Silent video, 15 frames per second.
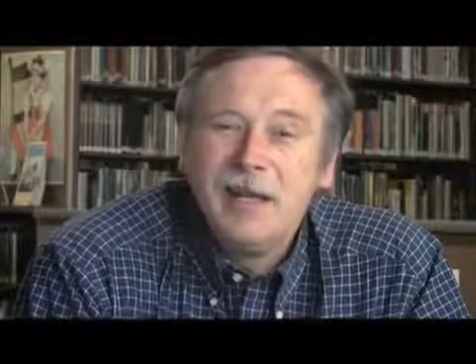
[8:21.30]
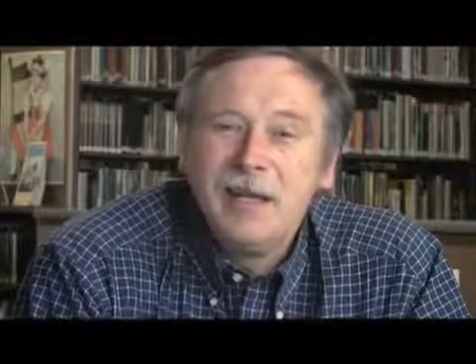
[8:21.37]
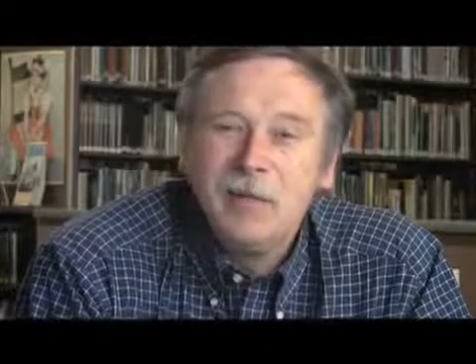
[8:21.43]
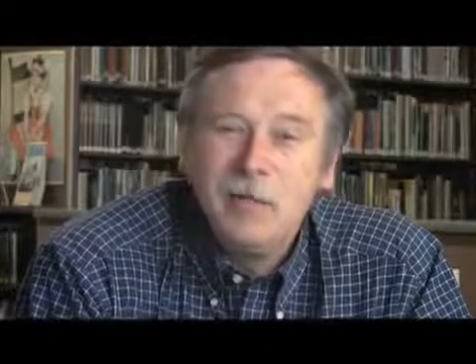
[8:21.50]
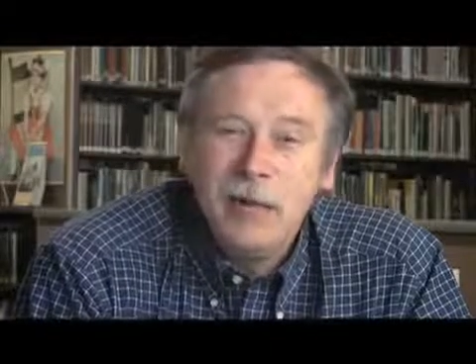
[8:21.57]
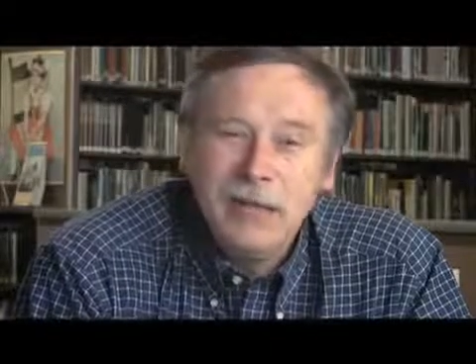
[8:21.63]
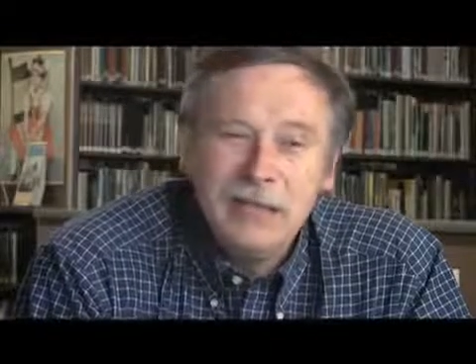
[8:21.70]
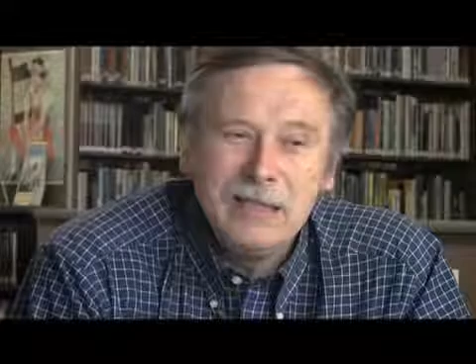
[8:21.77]

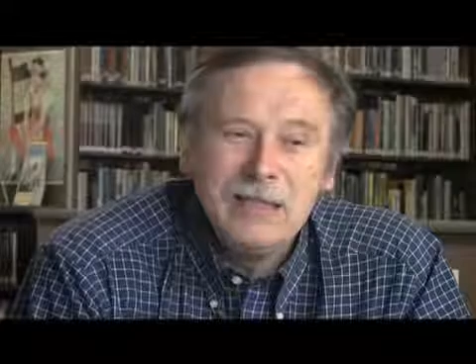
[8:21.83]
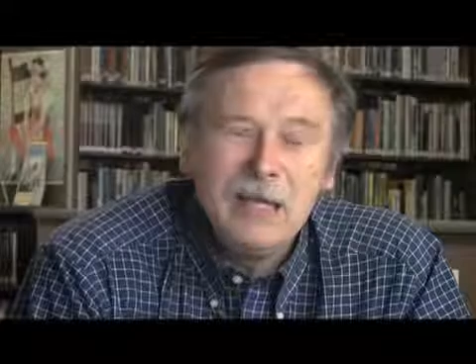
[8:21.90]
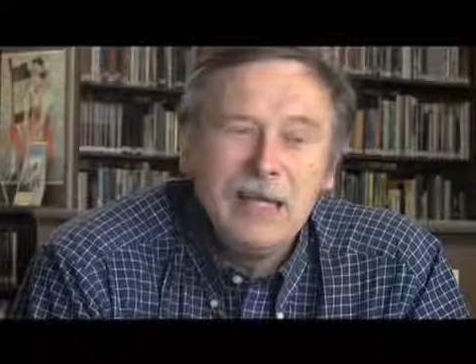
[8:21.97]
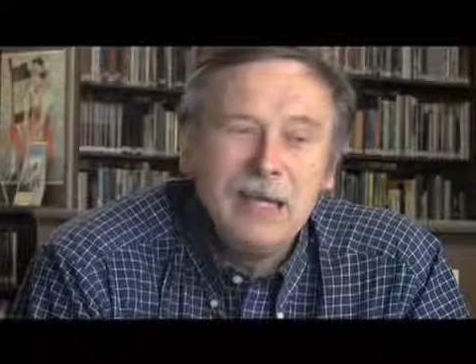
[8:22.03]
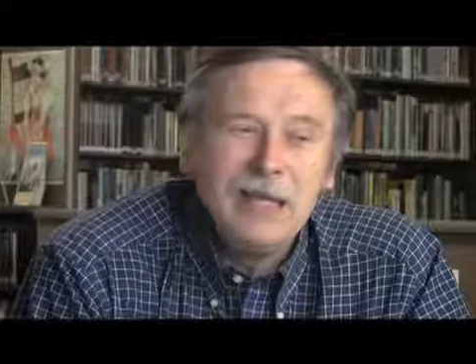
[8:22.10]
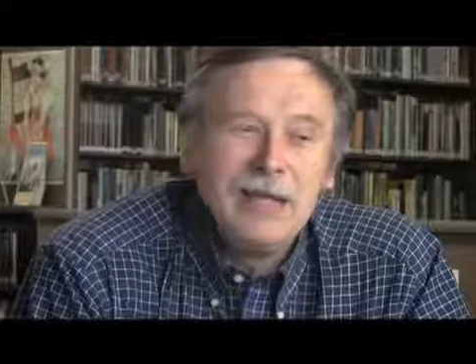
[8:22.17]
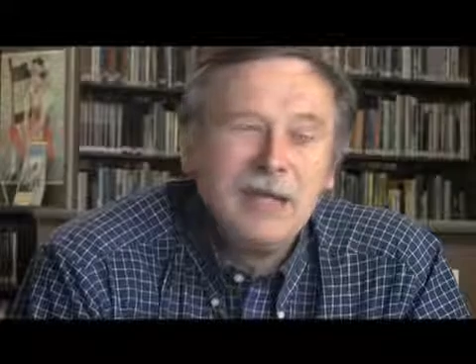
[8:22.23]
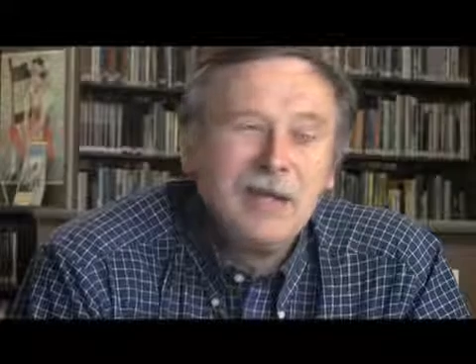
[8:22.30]
Wayne
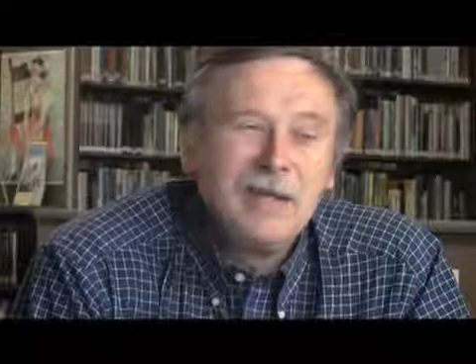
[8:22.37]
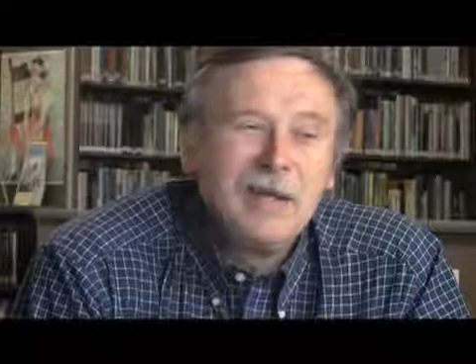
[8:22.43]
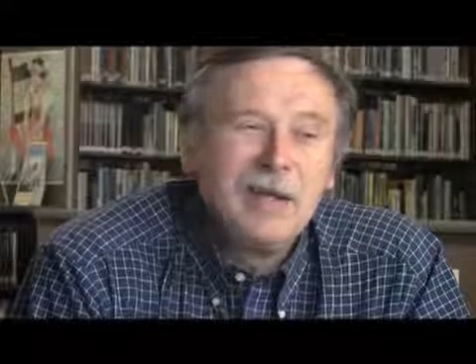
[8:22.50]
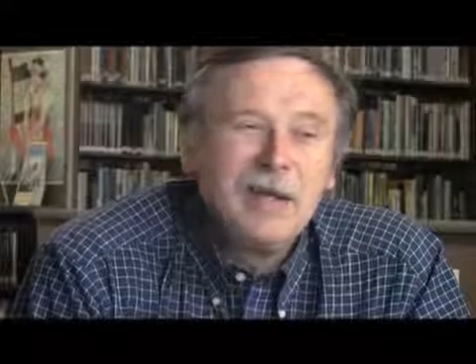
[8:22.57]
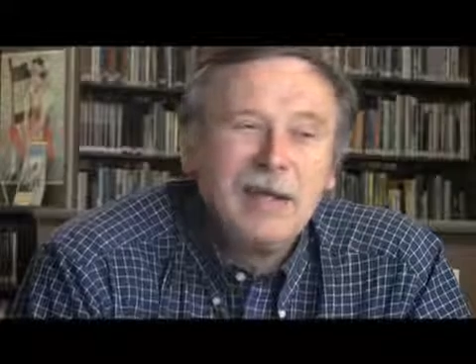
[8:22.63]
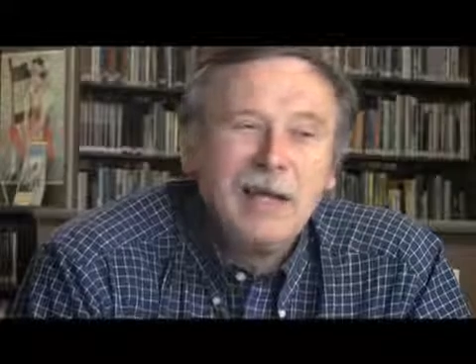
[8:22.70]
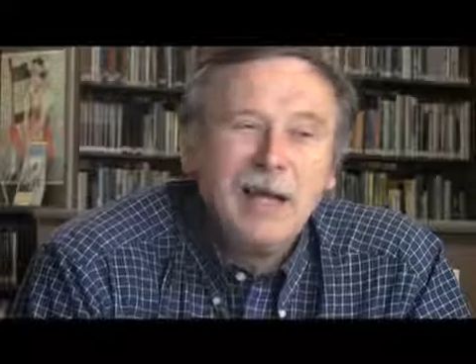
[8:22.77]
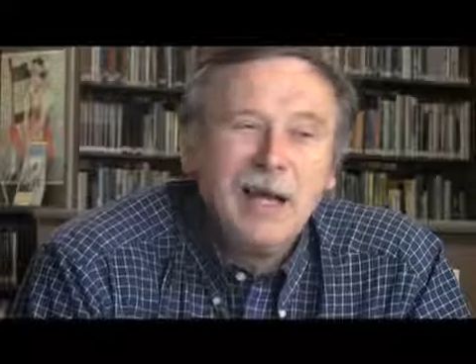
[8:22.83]
State,
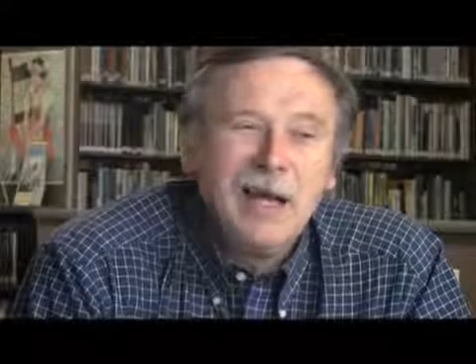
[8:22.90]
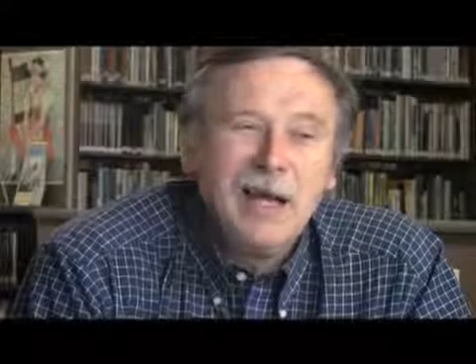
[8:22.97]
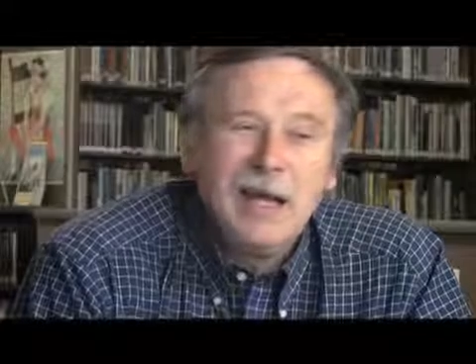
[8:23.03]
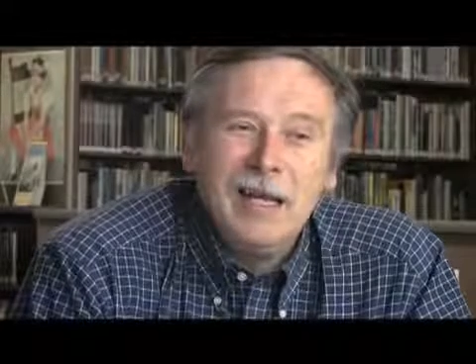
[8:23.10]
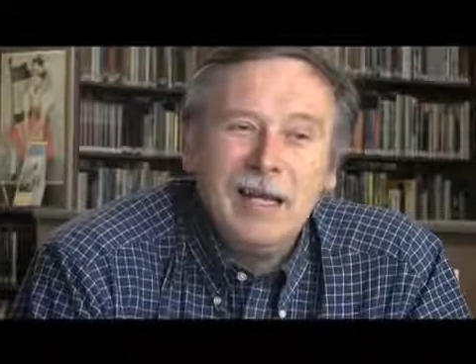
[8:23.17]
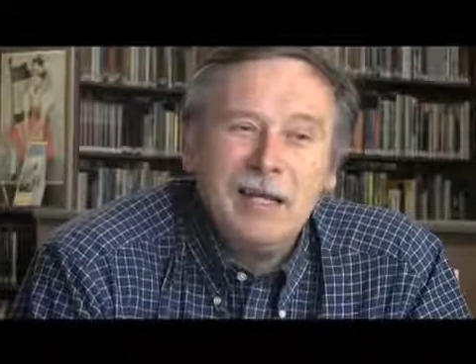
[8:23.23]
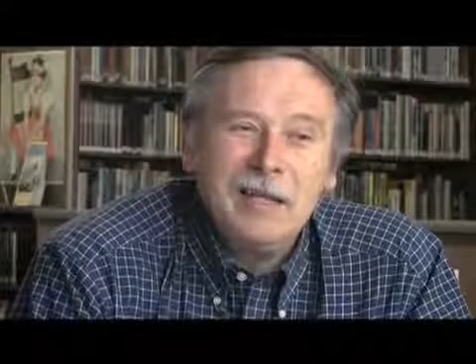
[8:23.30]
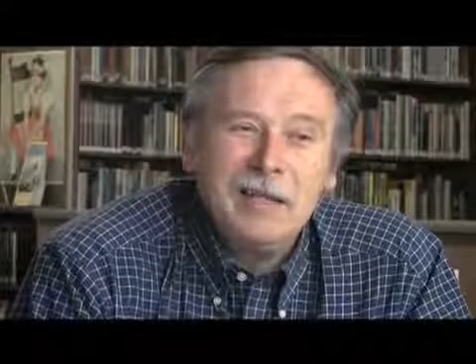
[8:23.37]

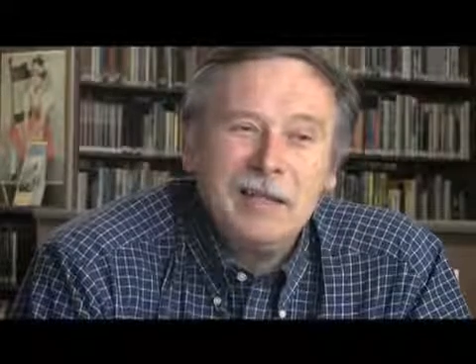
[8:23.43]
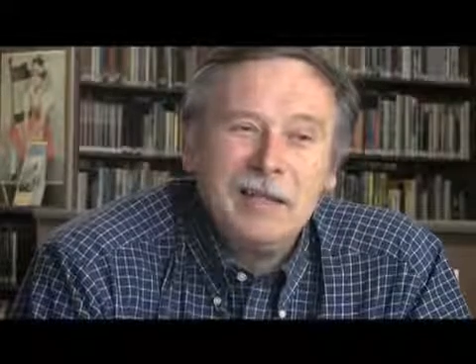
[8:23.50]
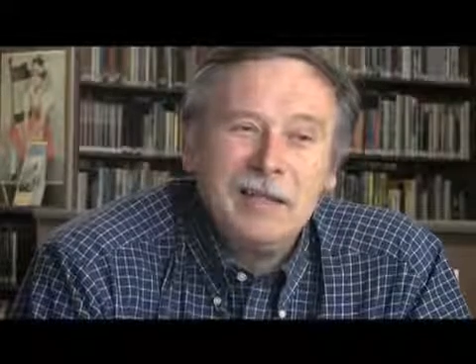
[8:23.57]
and